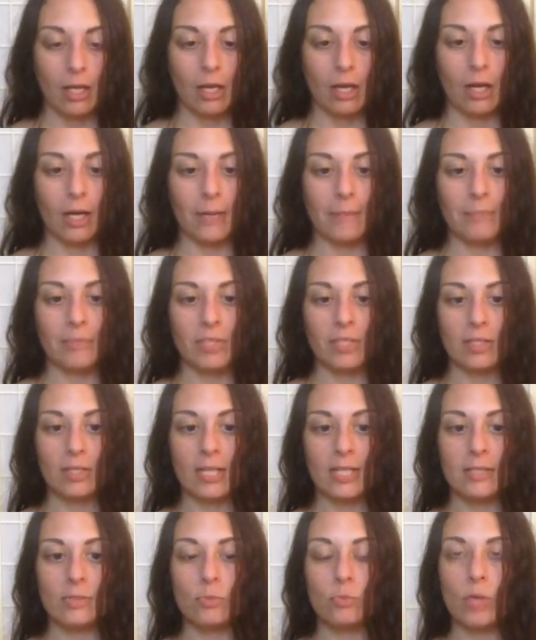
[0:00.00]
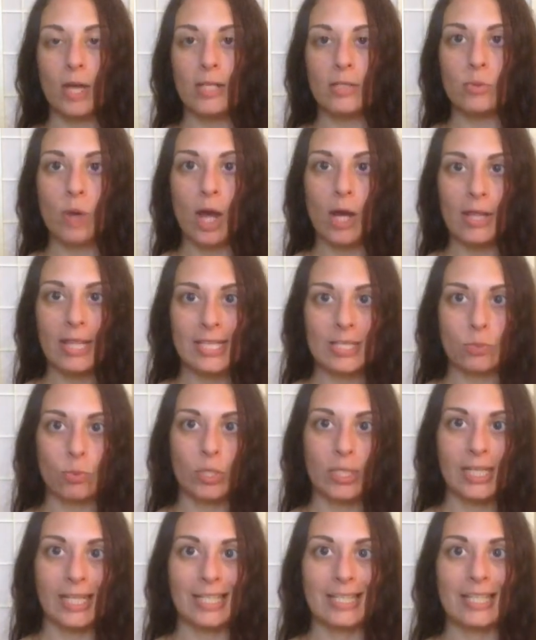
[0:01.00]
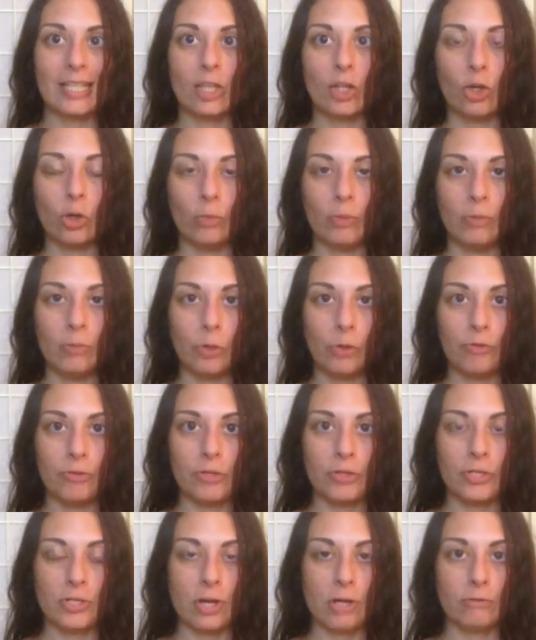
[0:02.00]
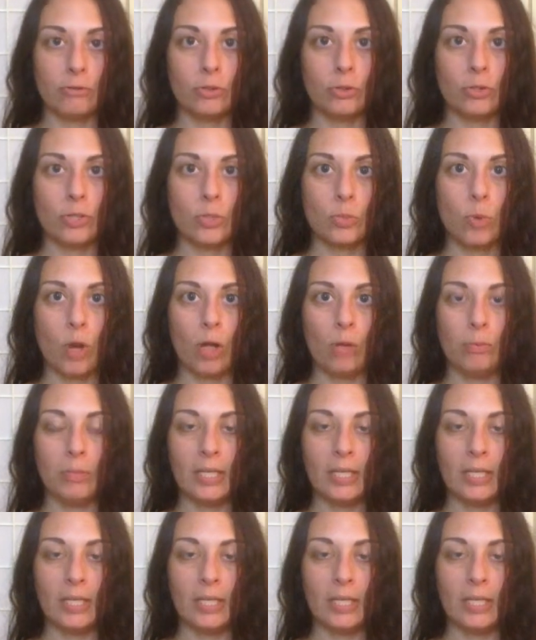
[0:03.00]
That's why this one gets a little bit more philosophical as well,